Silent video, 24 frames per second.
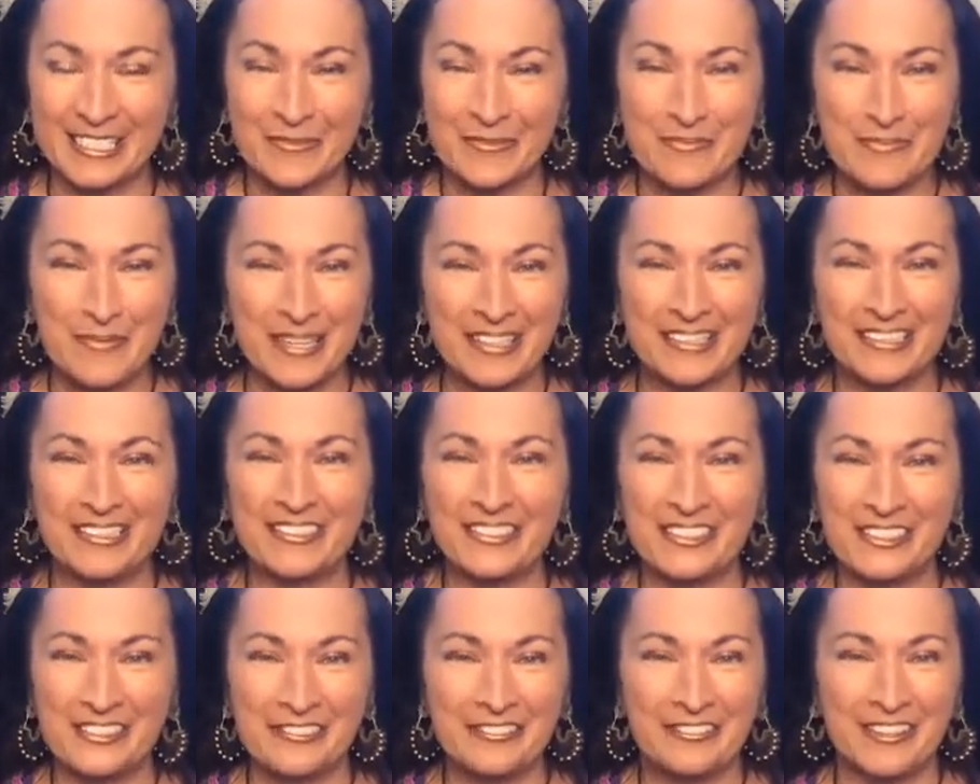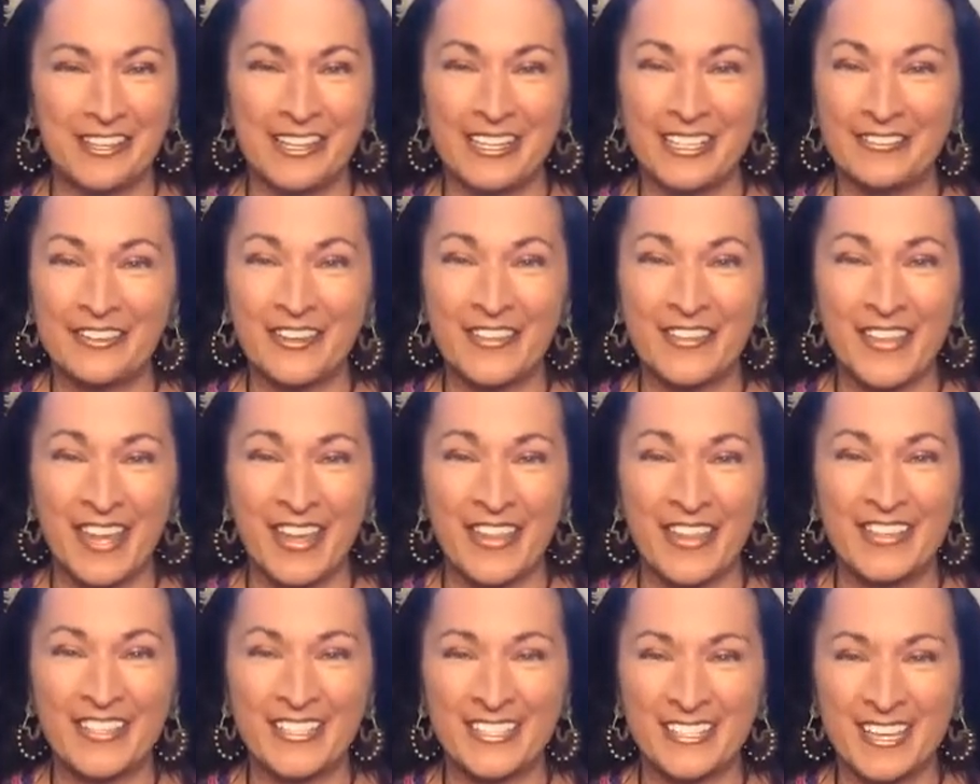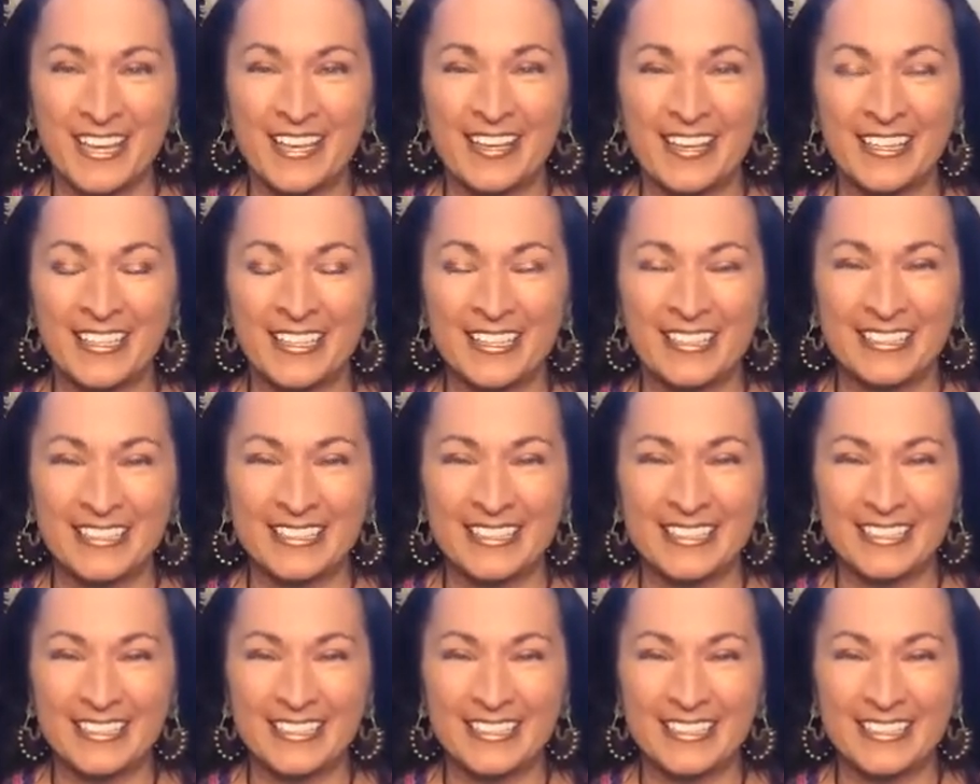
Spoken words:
miracle of life on the other side